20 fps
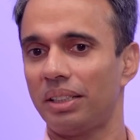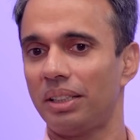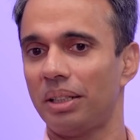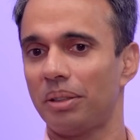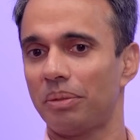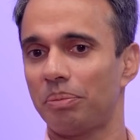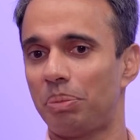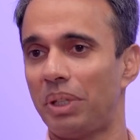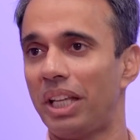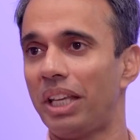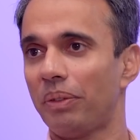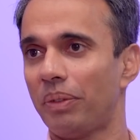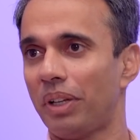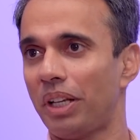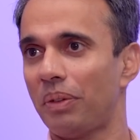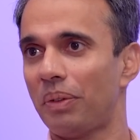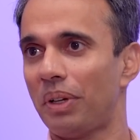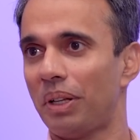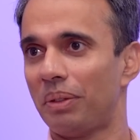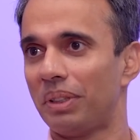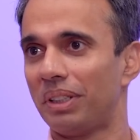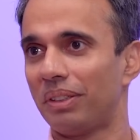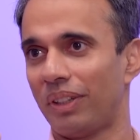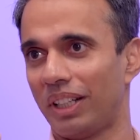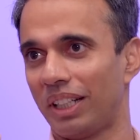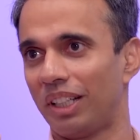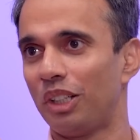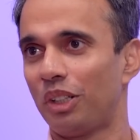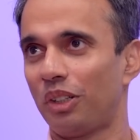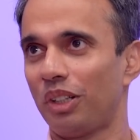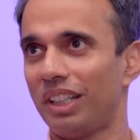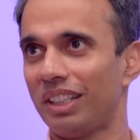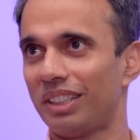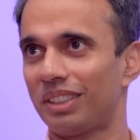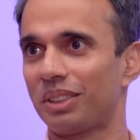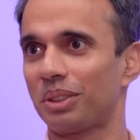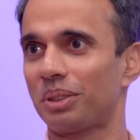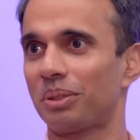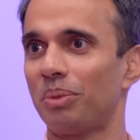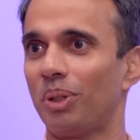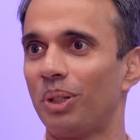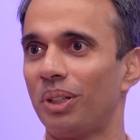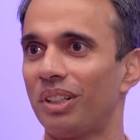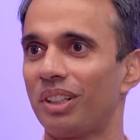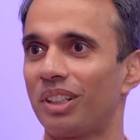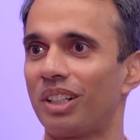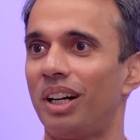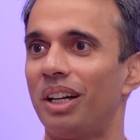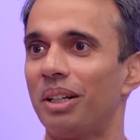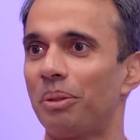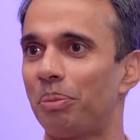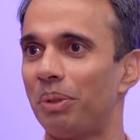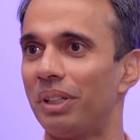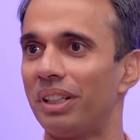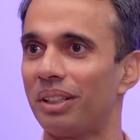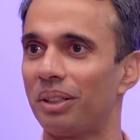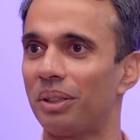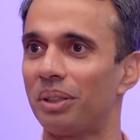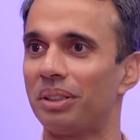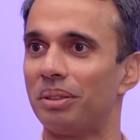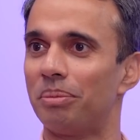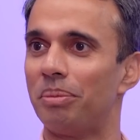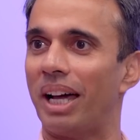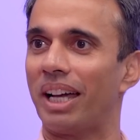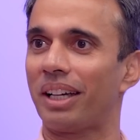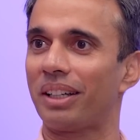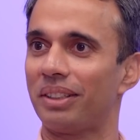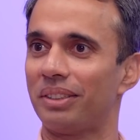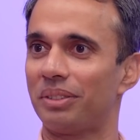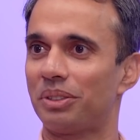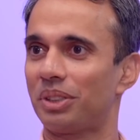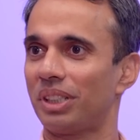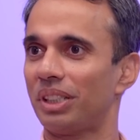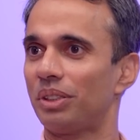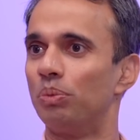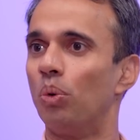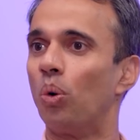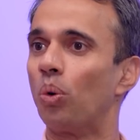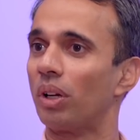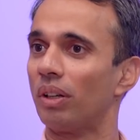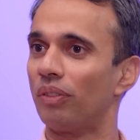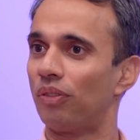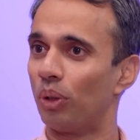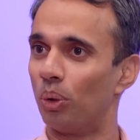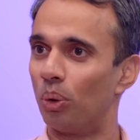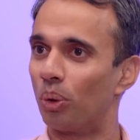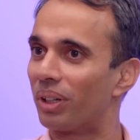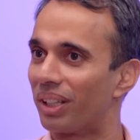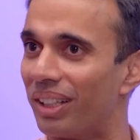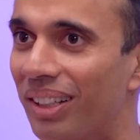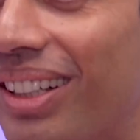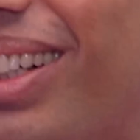they are playing very well, in fact, literally as a small little card printed on the back, it says vocal for local.